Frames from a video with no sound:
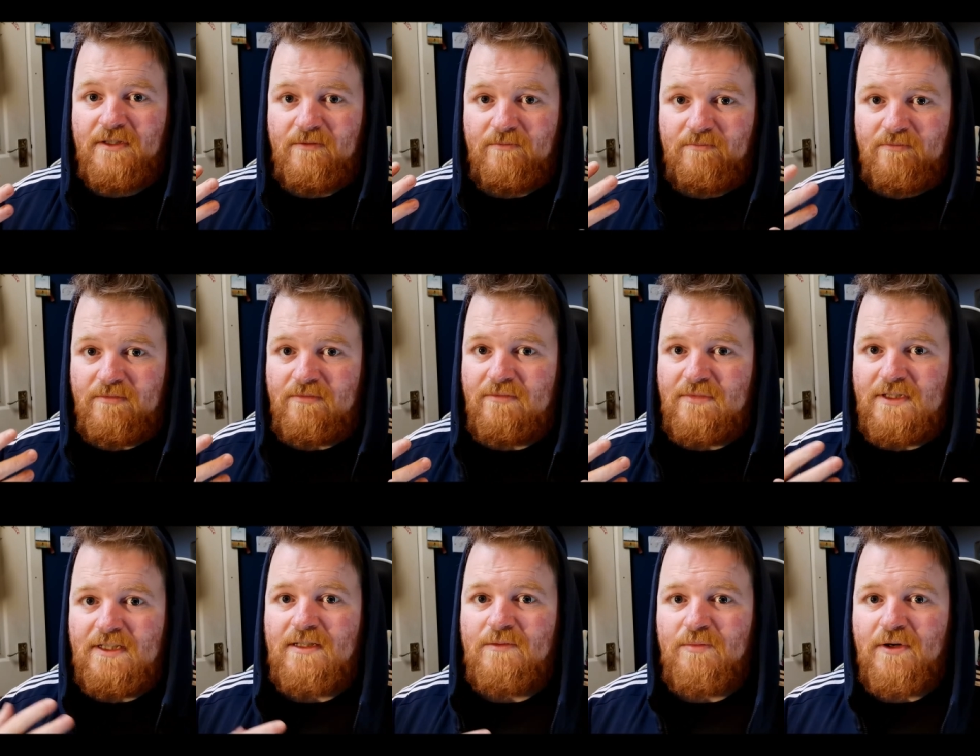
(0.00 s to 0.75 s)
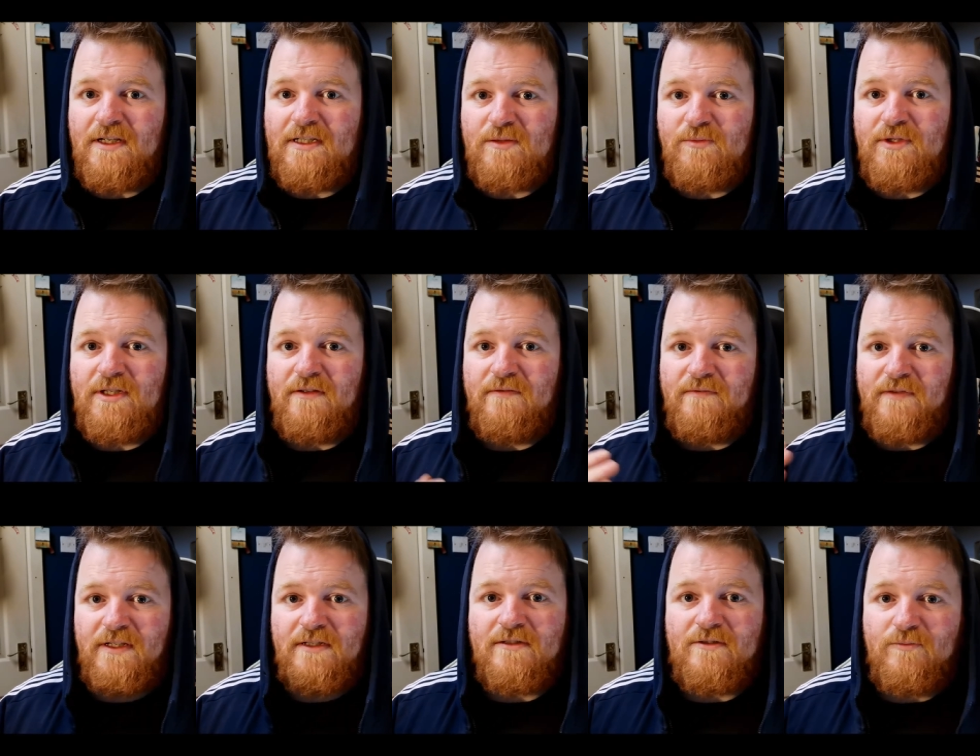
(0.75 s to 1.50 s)
I did possibly
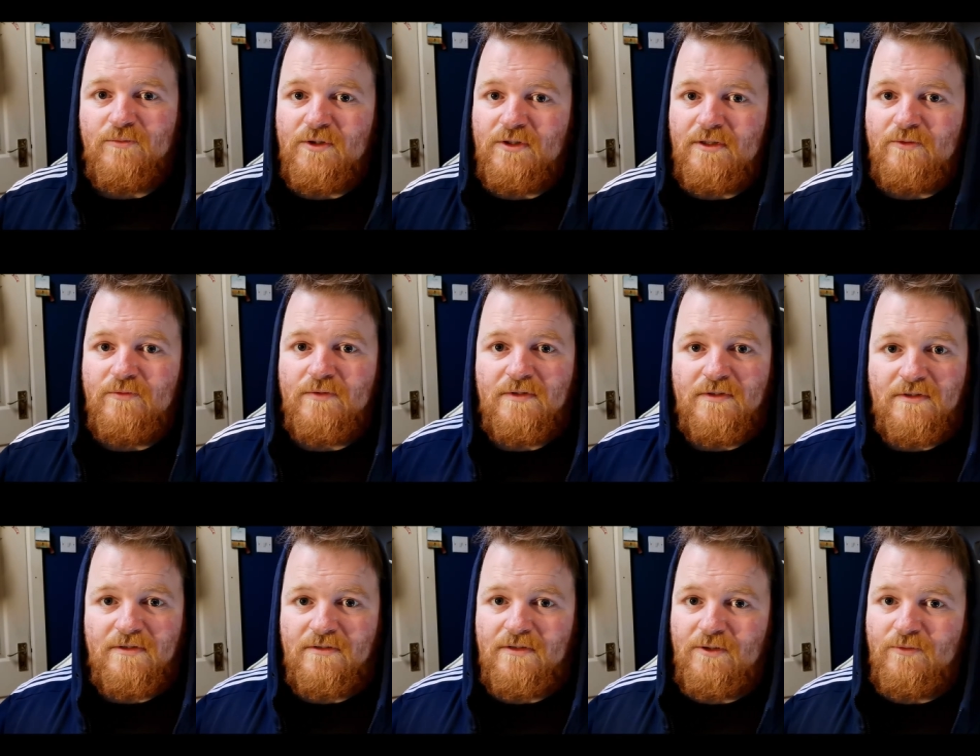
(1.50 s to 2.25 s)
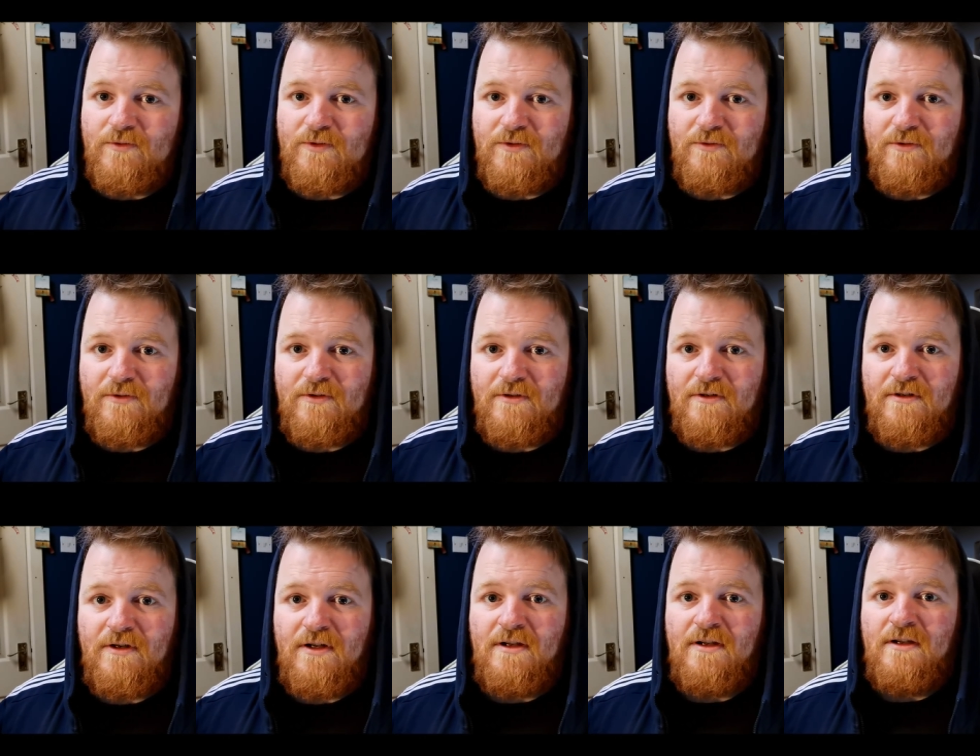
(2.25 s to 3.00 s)
infect someone that was
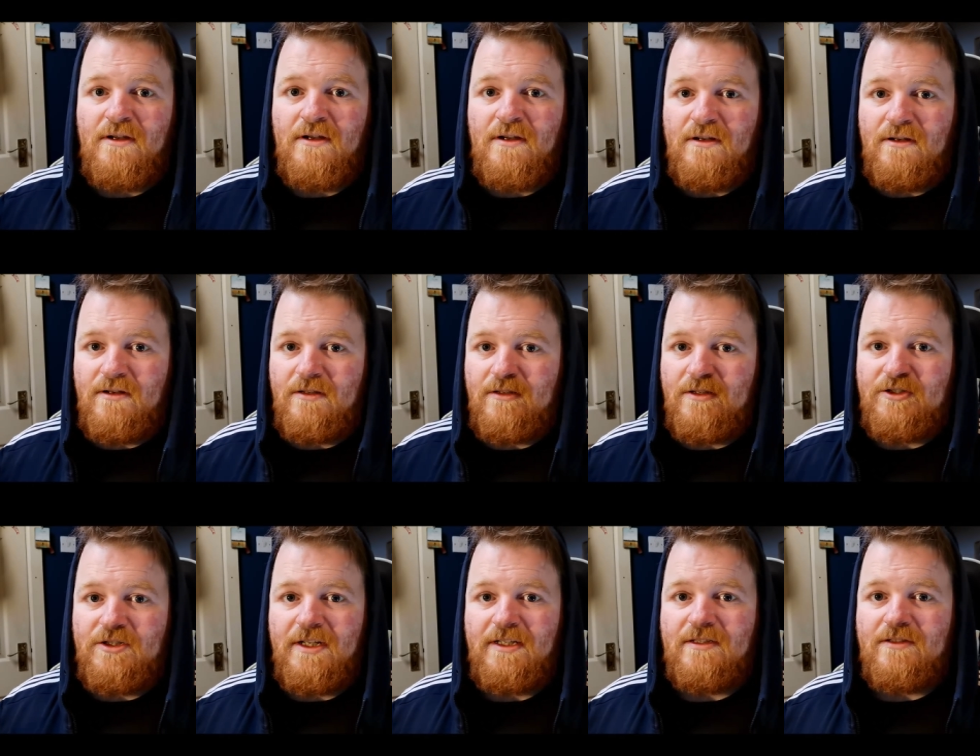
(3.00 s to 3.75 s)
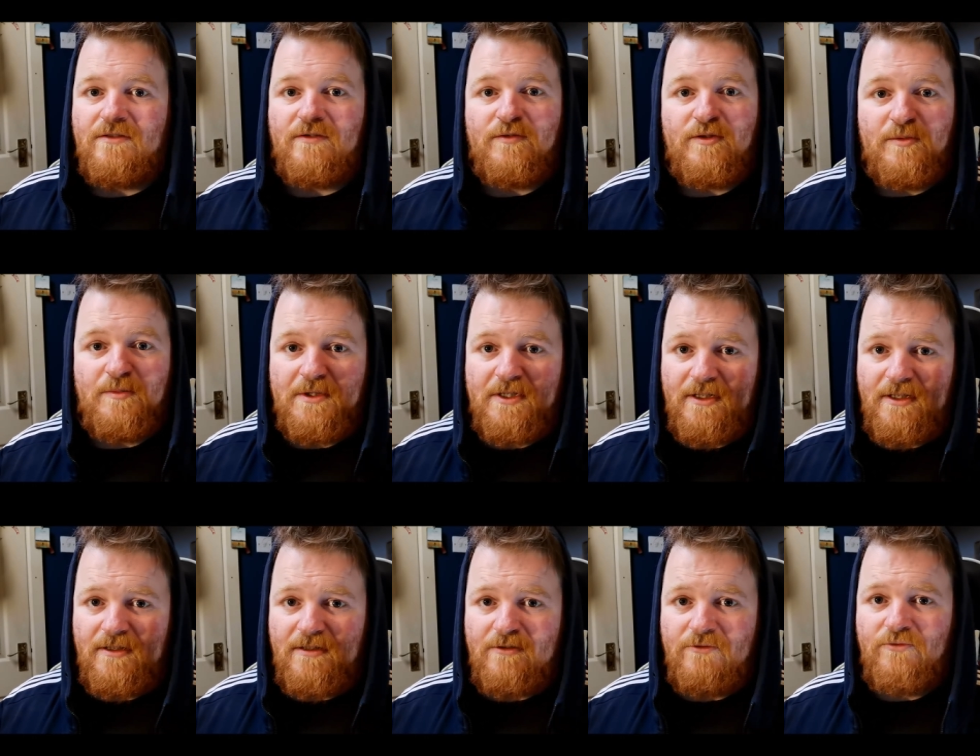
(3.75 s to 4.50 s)
older, like the chances of them
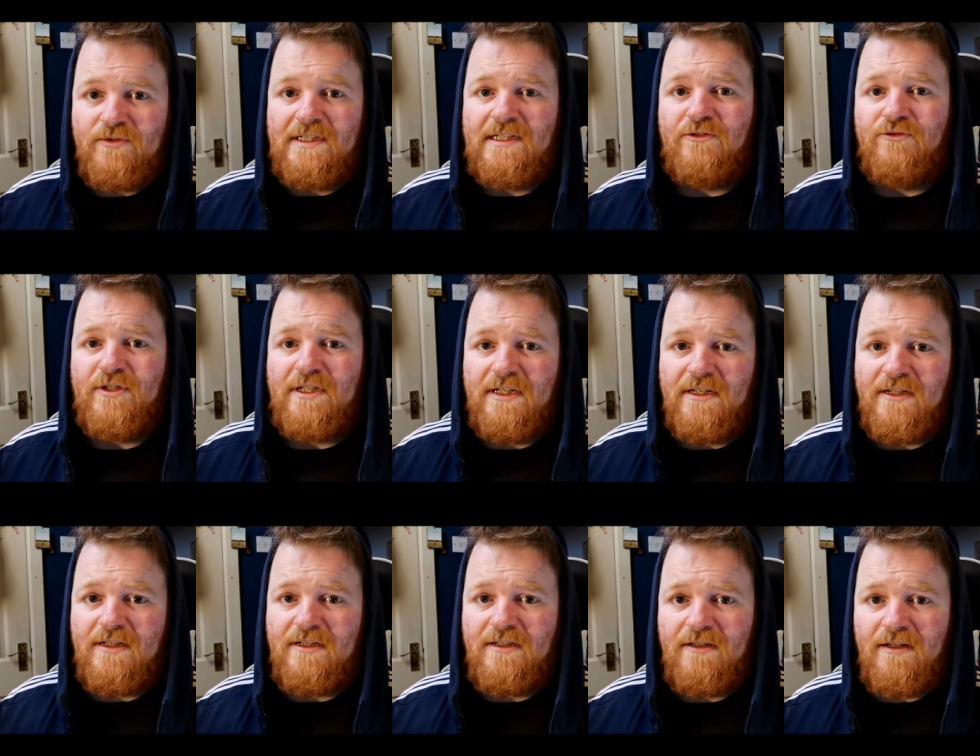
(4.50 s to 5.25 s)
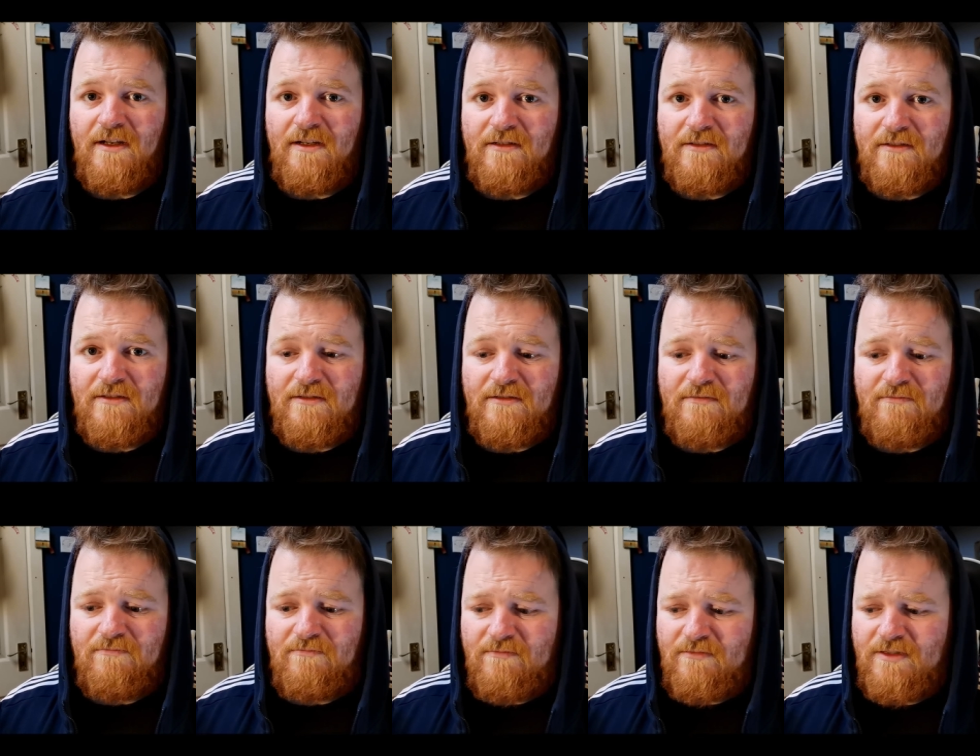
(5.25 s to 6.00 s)
dying are really, really high, and
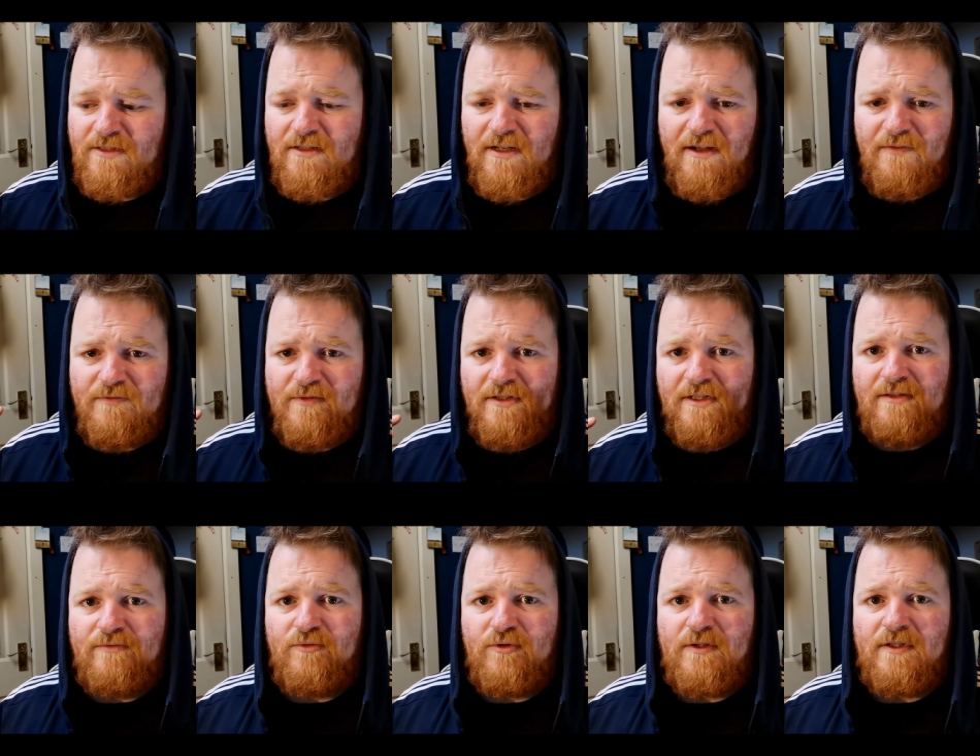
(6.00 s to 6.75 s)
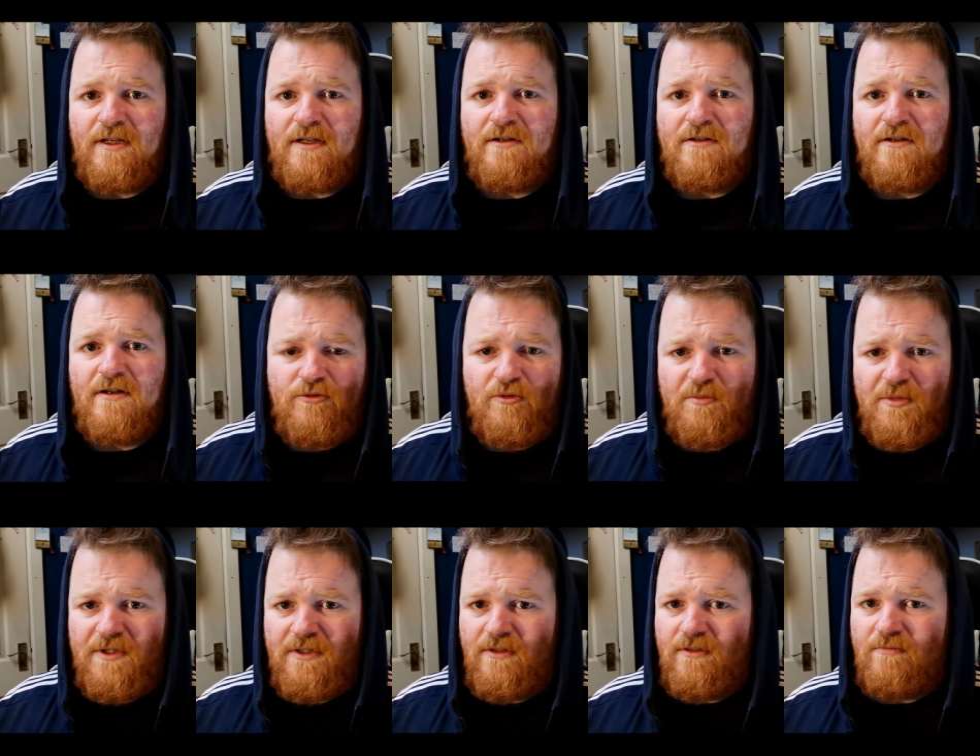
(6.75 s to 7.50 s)
to have to live with that
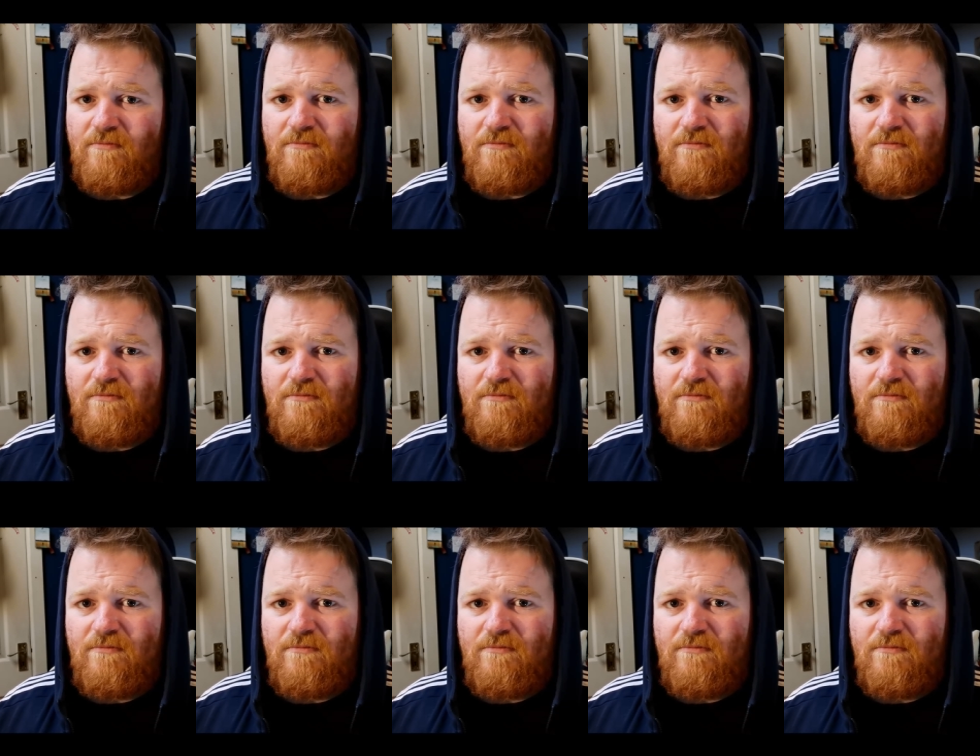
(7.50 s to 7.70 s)
would be